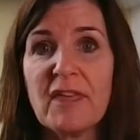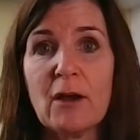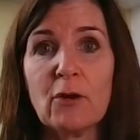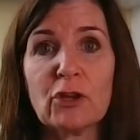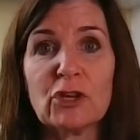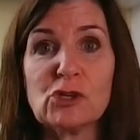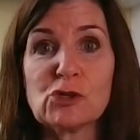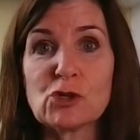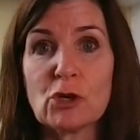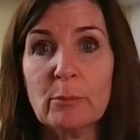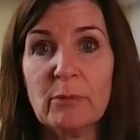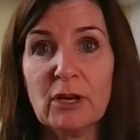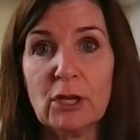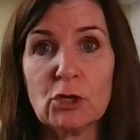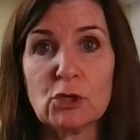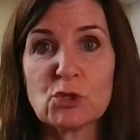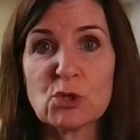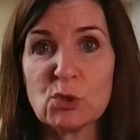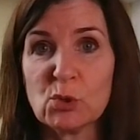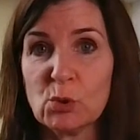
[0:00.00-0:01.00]
without
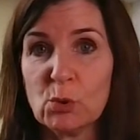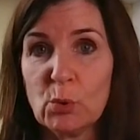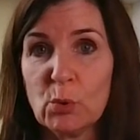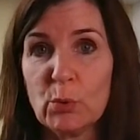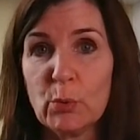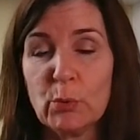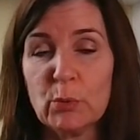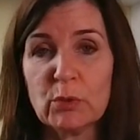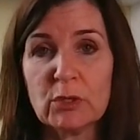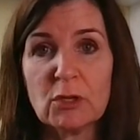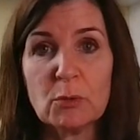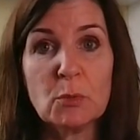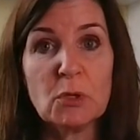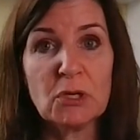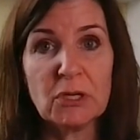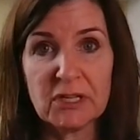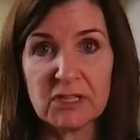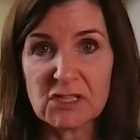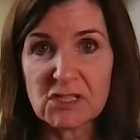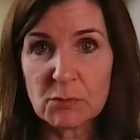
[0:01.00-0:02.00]
contributing to
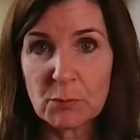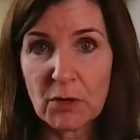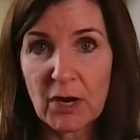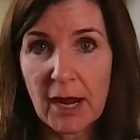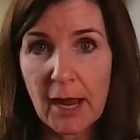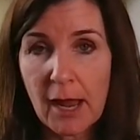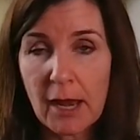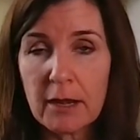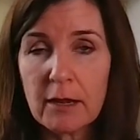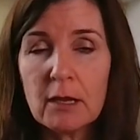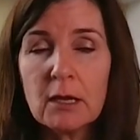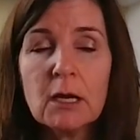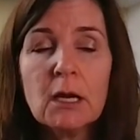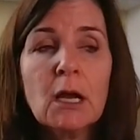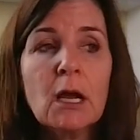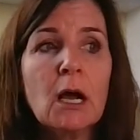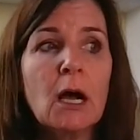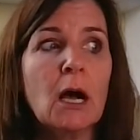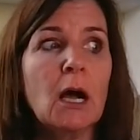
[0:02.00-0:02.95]
community spread.